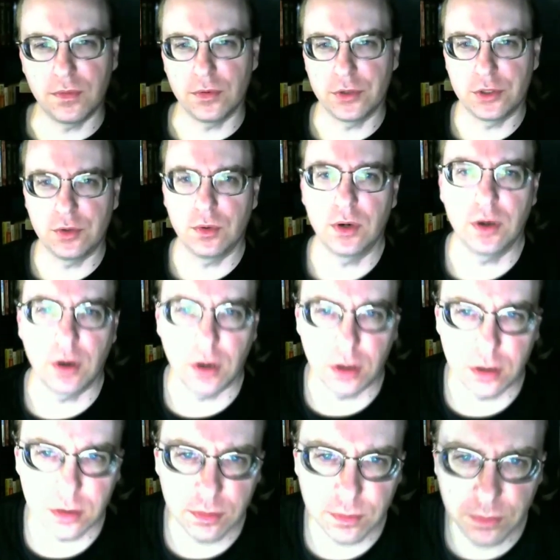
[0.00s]
story arc.
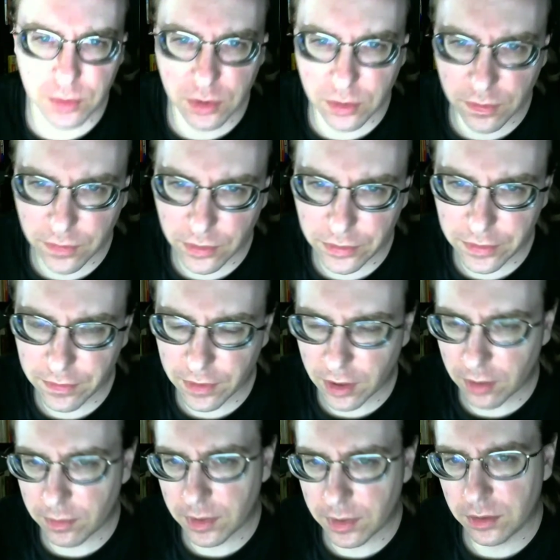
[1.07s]
Beautiful
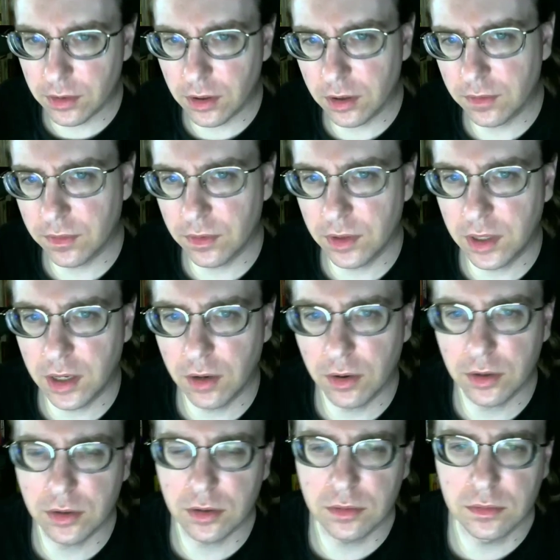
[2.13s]
developmental arc for the
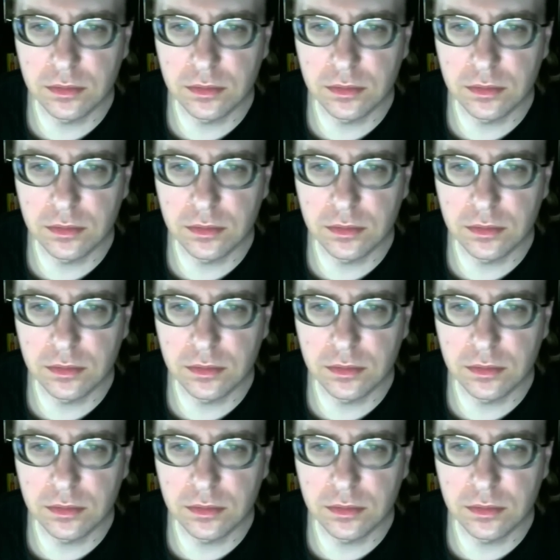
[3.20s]
character.